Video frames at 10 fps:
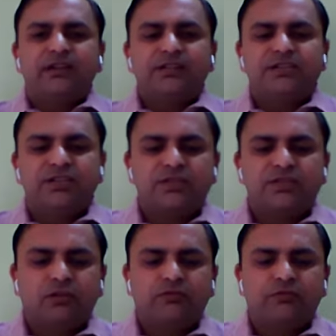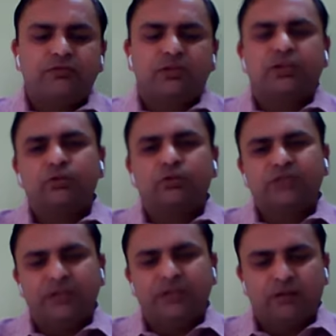stages of growth
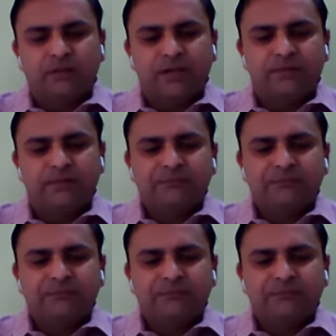and development.